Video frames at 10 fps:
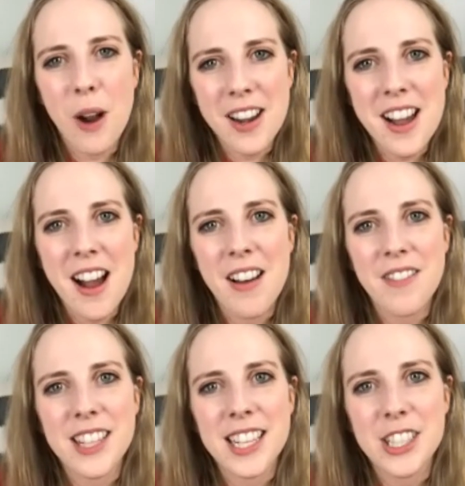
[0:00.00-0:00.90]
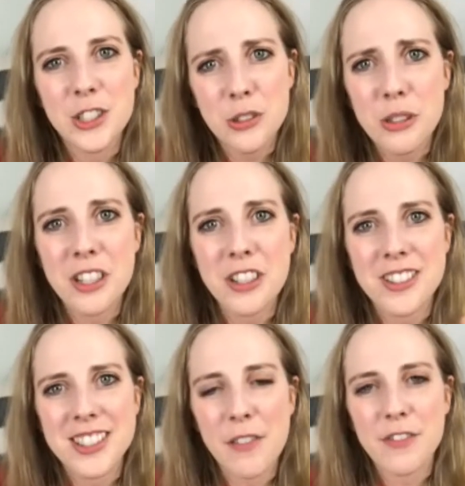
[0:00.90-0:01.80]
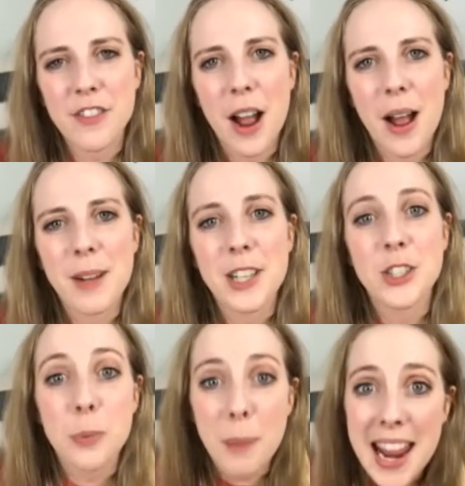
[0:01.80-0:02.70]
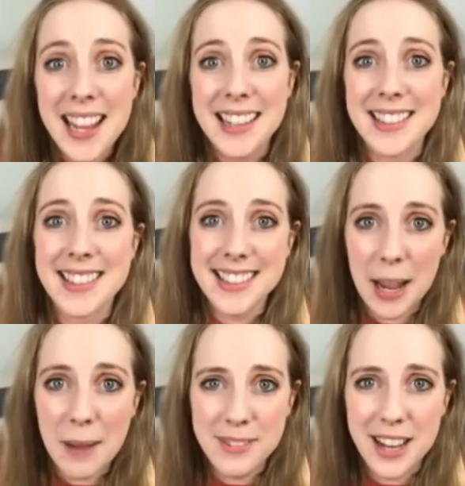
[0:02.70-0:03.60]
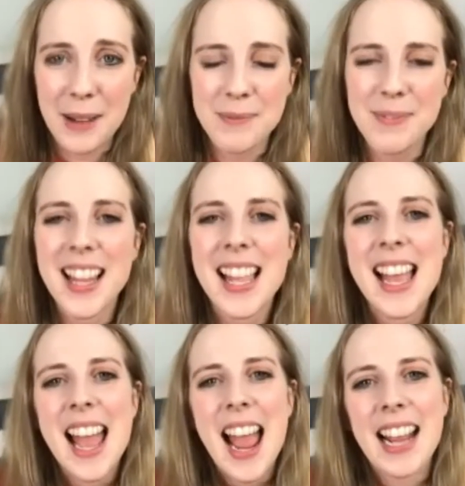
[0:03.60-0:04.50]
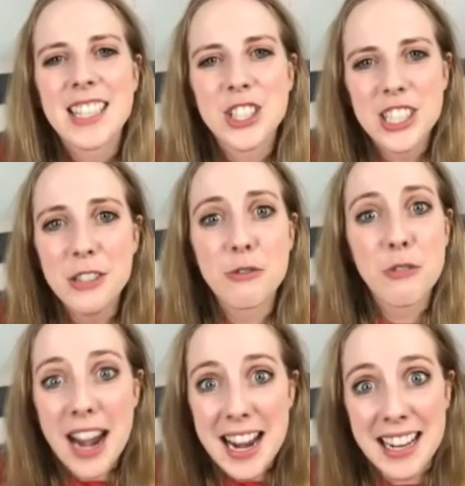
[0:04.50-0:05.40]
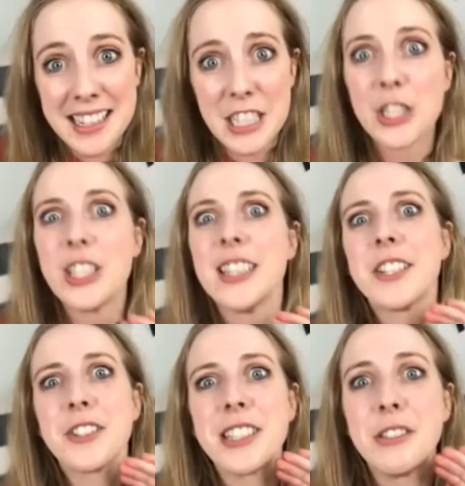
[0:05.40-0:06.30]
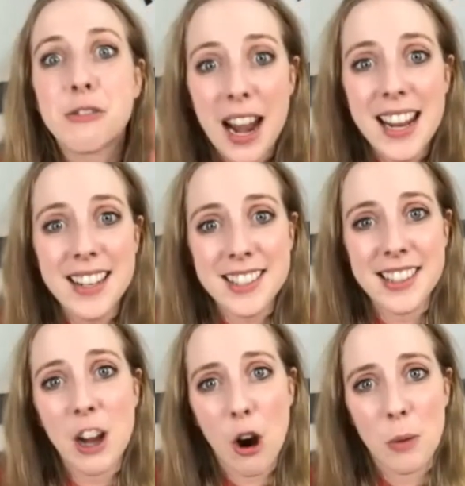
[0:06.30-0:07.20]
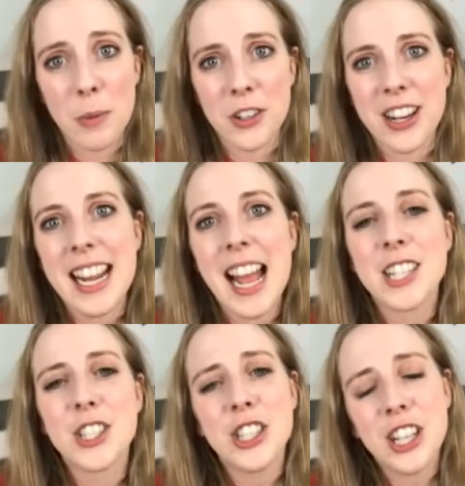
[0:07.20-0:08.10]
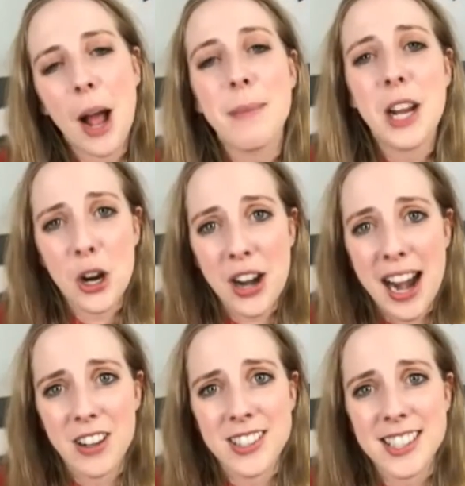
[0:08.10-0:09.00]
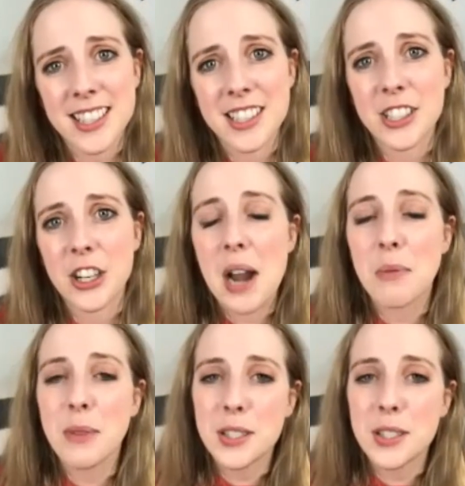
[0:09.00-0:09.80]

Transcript: one of the shooters from Japan stepped up, and she literally ran to the armory, and she got me her air cylinder, and we